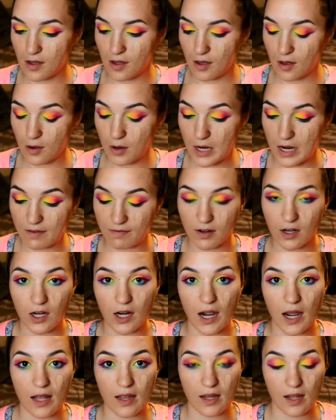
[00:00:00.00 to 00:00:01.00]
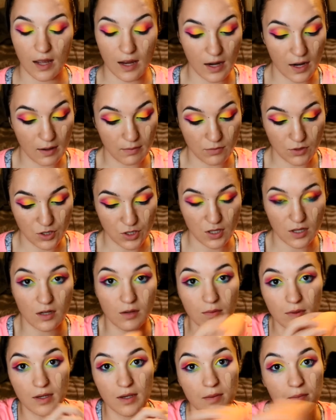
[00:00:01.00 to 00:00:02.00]
or whatever, and then I'm just going
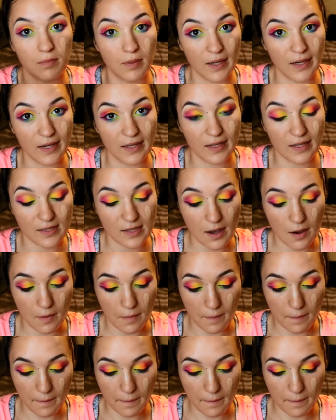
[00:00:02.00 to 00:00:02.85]
to be blending this out.